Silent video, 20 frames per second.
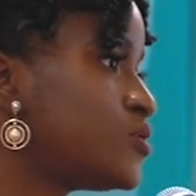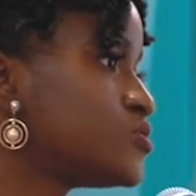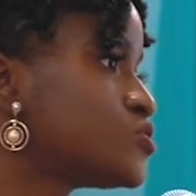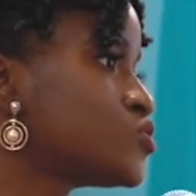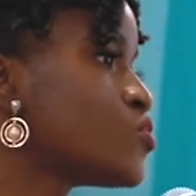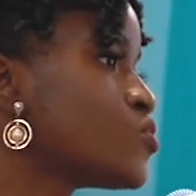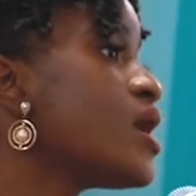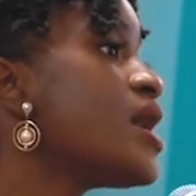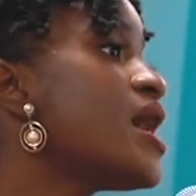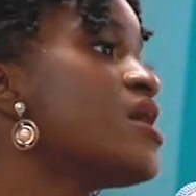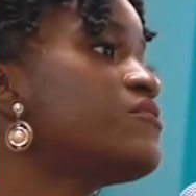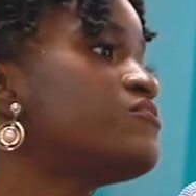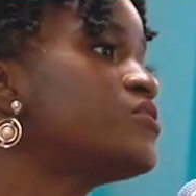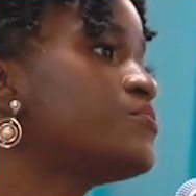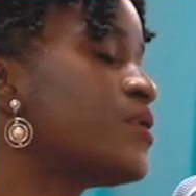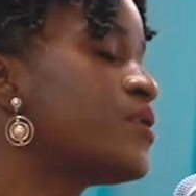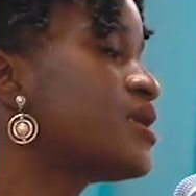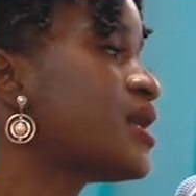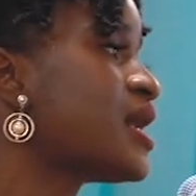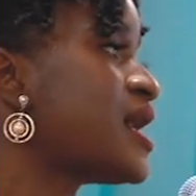So
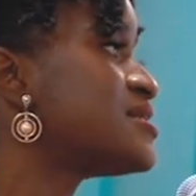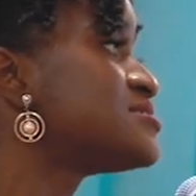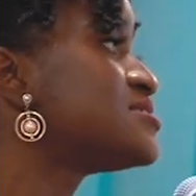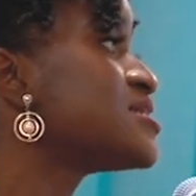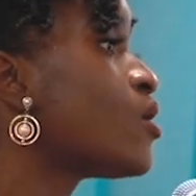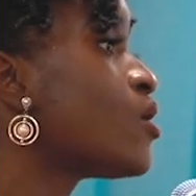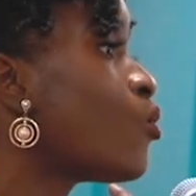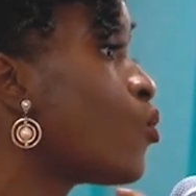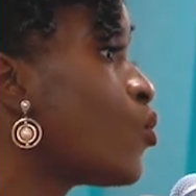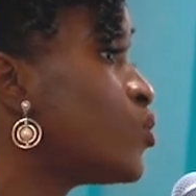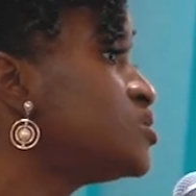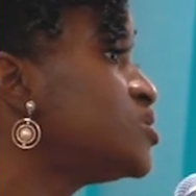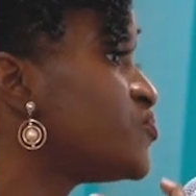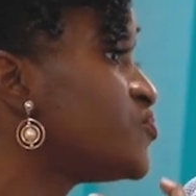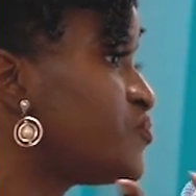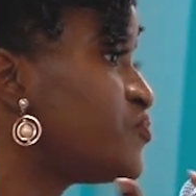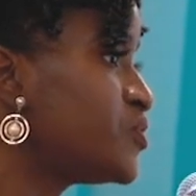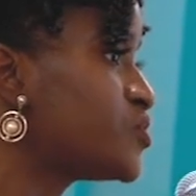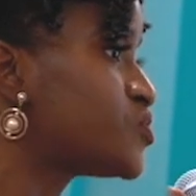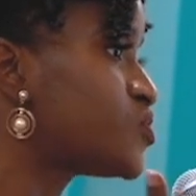everybody has their own
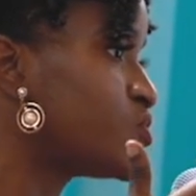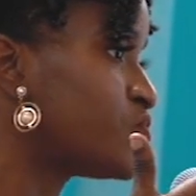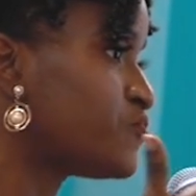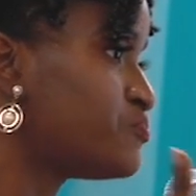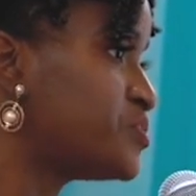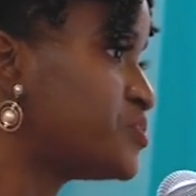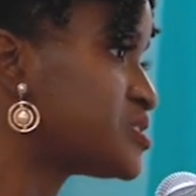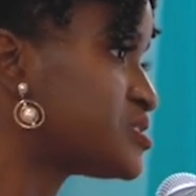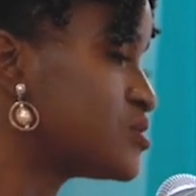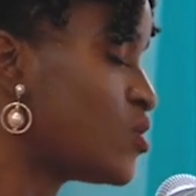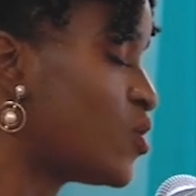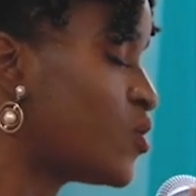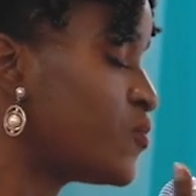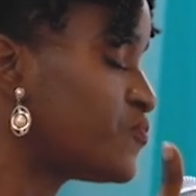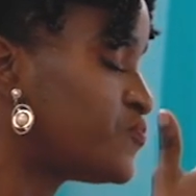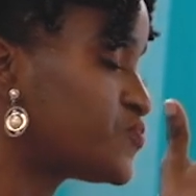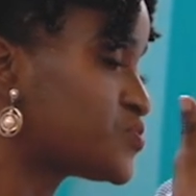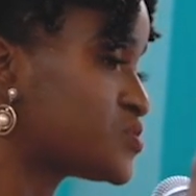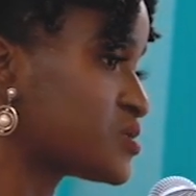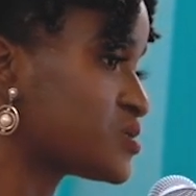definition of
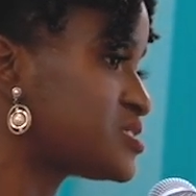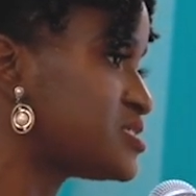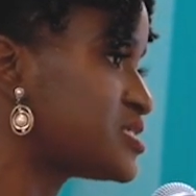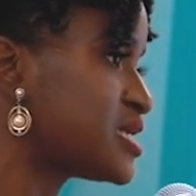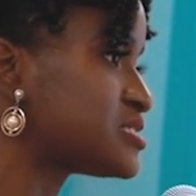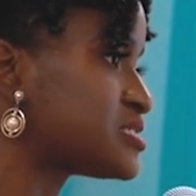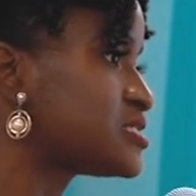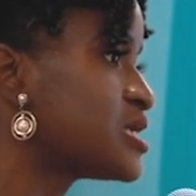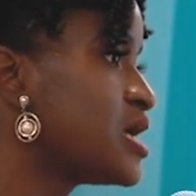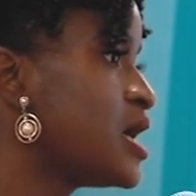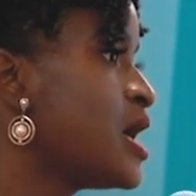success.